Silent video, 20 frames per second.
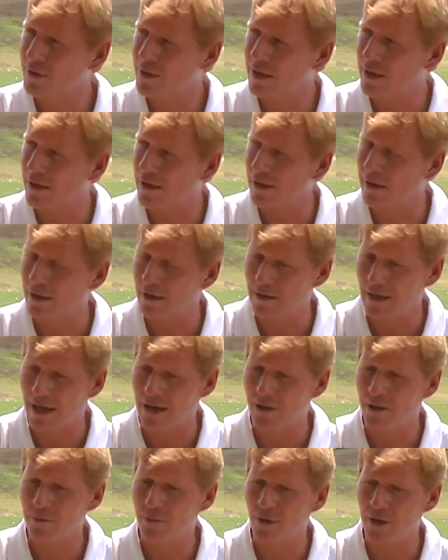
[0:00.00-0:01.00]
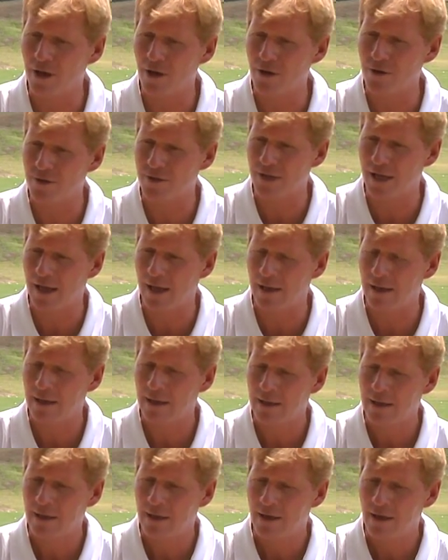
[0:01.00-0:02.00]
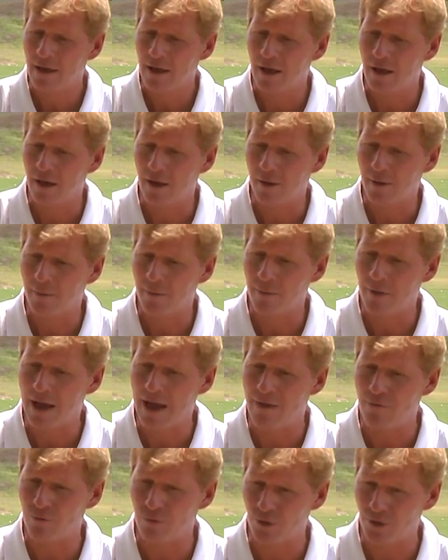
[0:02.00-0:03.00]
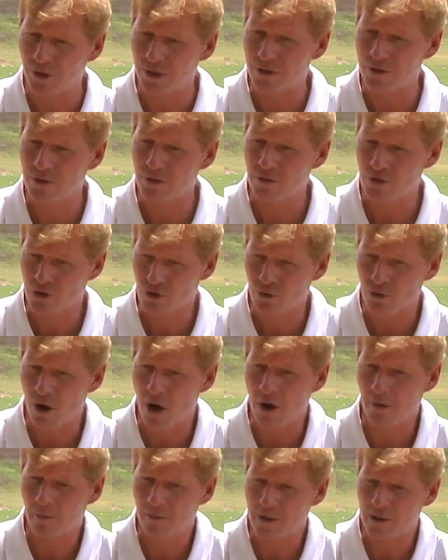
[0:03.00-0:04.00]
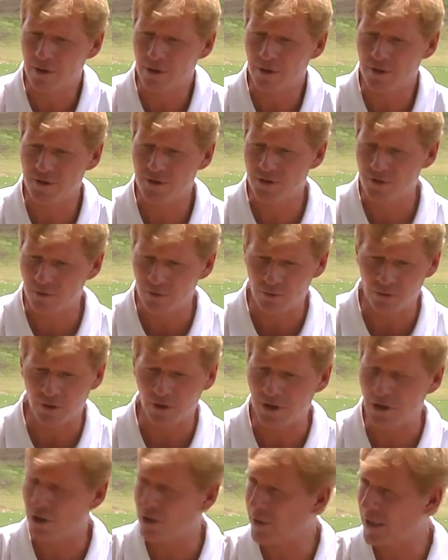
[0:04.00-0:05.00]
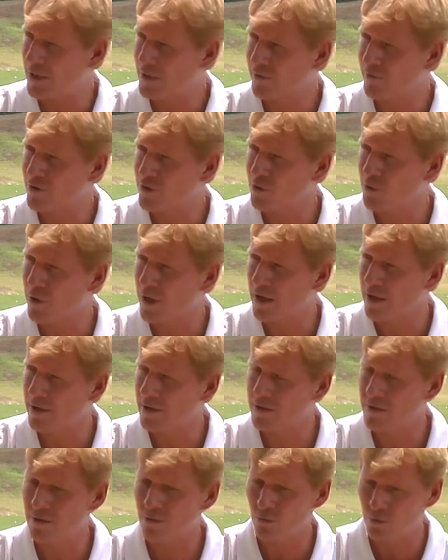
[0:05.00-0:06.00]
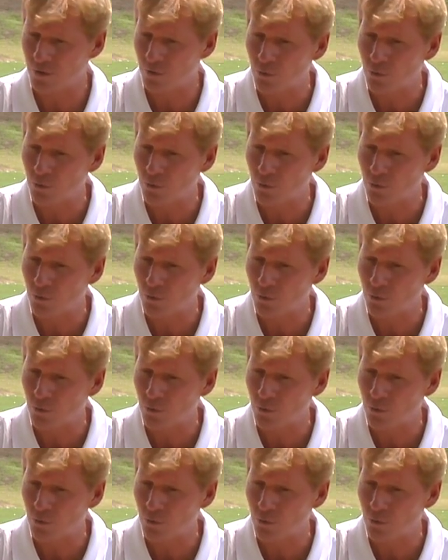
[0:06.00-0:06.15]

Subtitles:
A lot of the players that have really strong builds, really aggressive swings,